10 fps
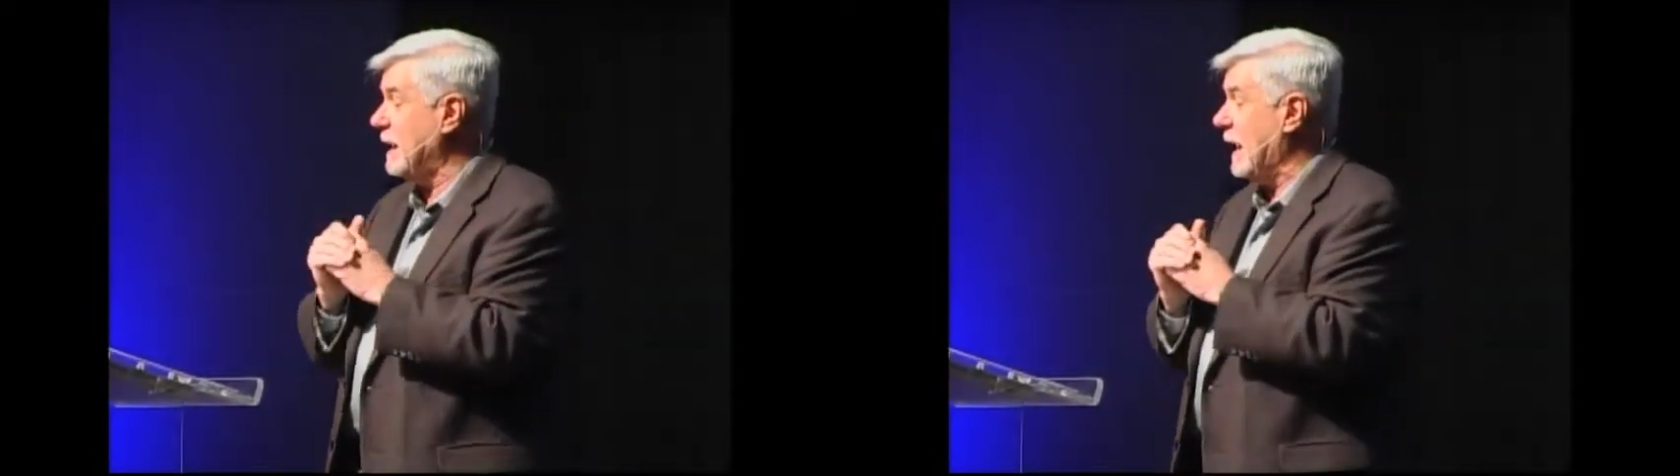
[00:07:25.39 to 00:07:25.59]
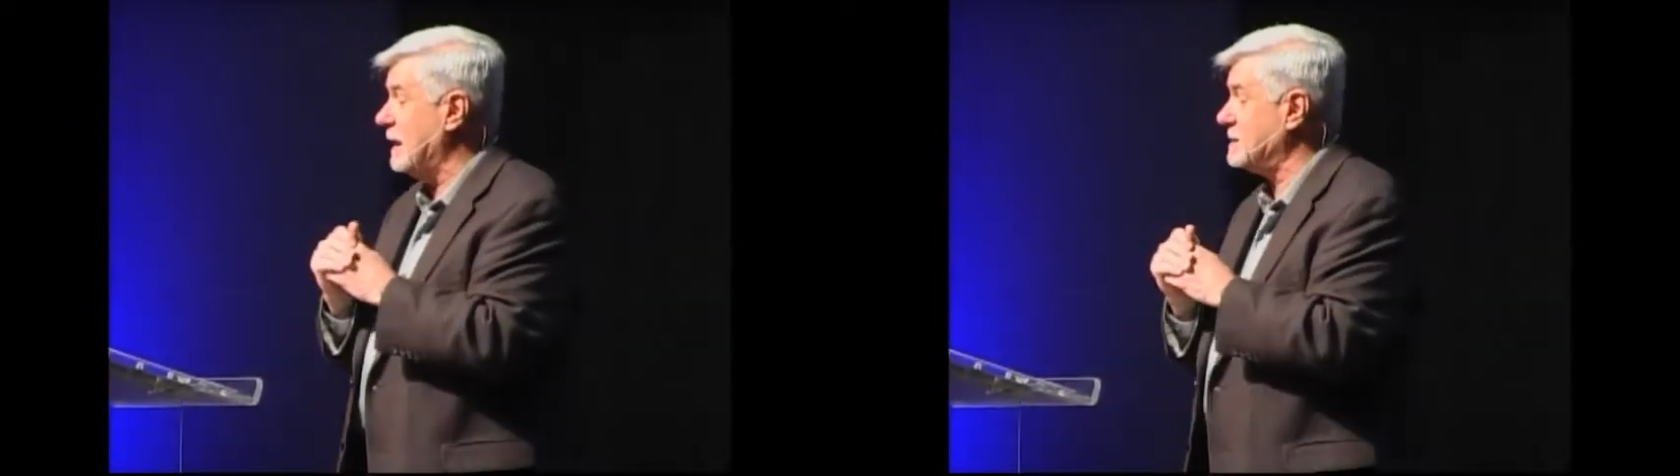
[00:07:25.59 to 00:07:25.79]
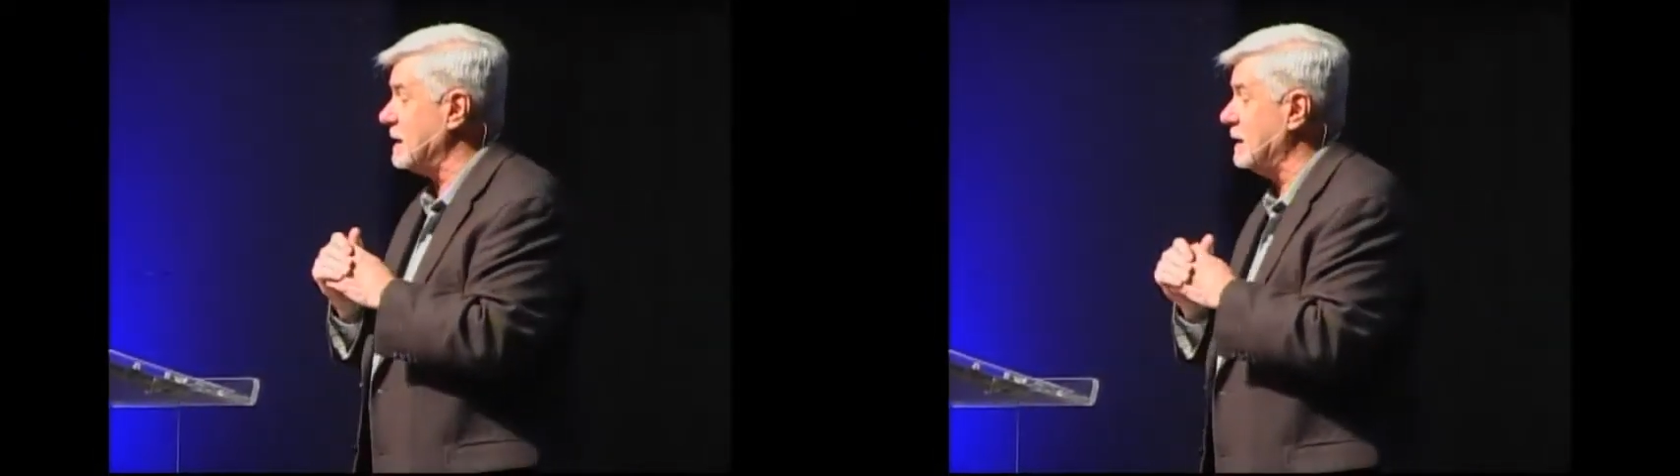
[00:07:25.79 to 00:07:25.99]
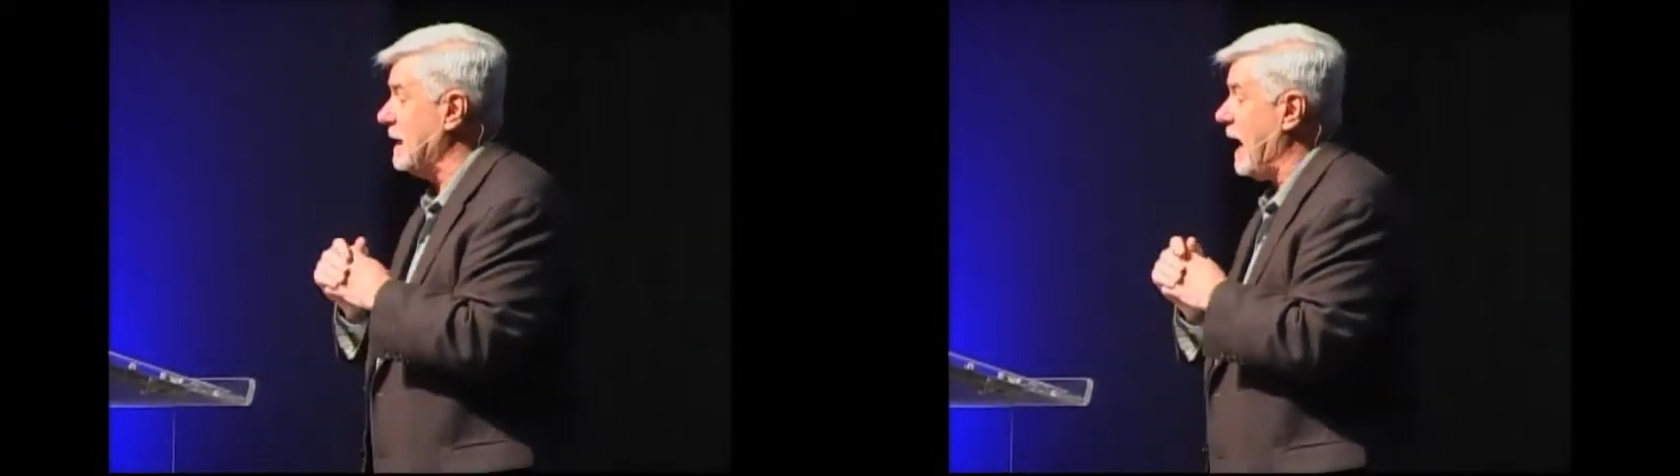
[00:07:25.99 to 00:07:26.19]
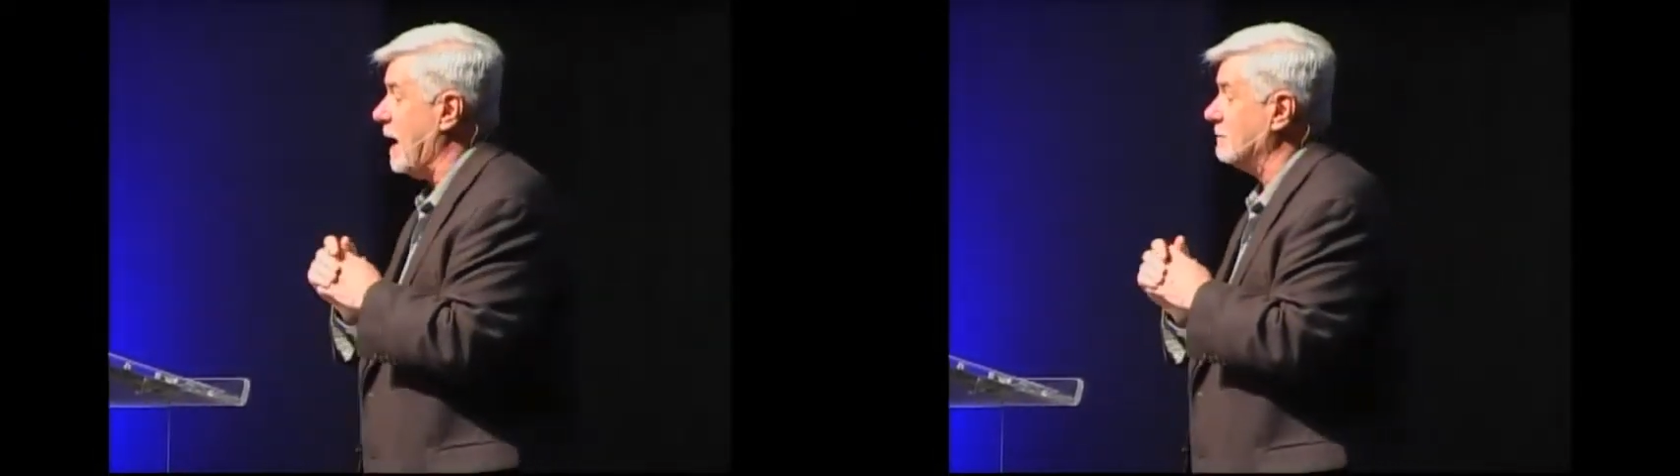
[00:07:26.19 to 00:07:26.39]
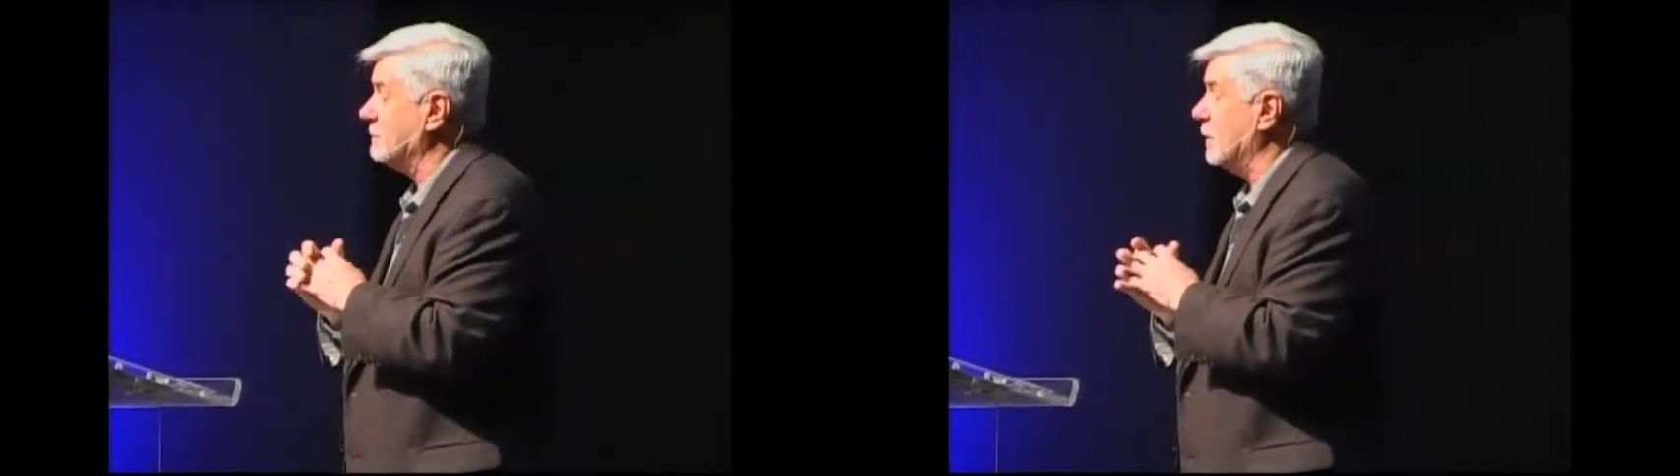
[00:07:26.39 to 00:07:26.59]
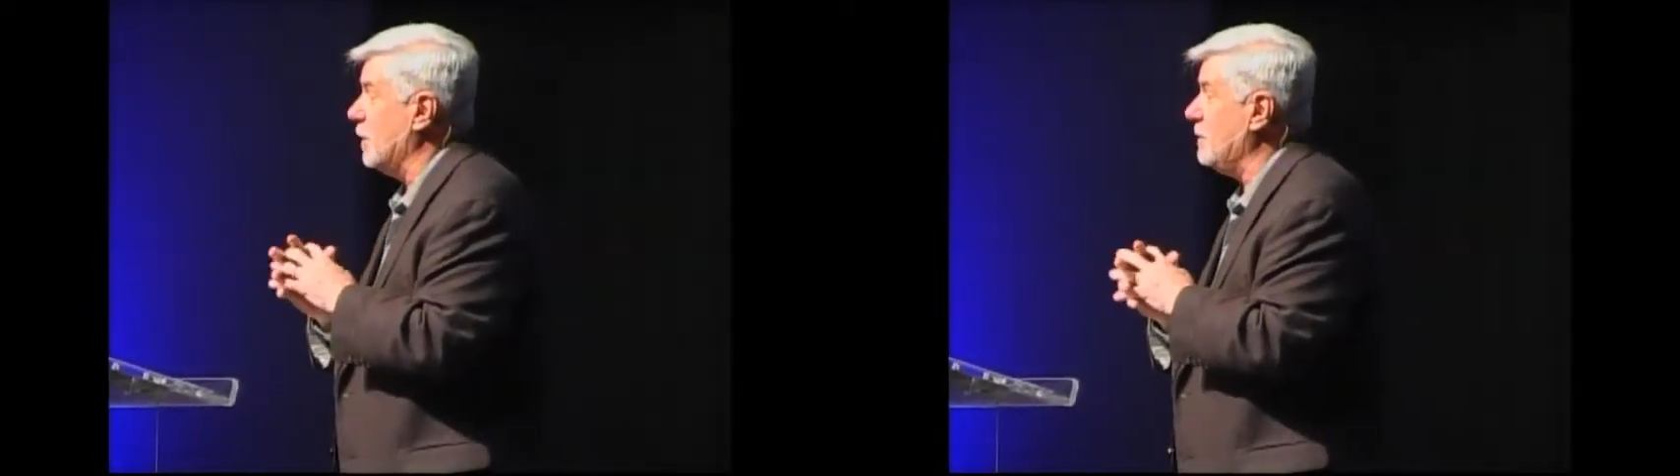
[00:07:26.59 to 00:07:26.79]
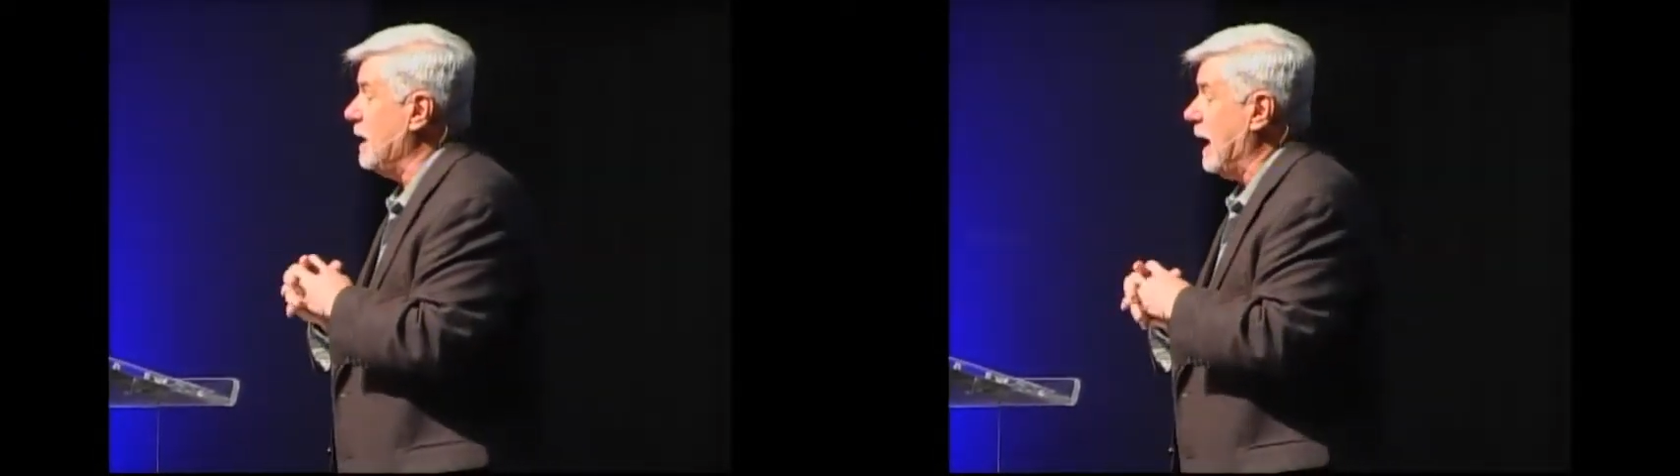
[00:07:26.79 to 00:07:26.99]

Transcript: and send it out, you know.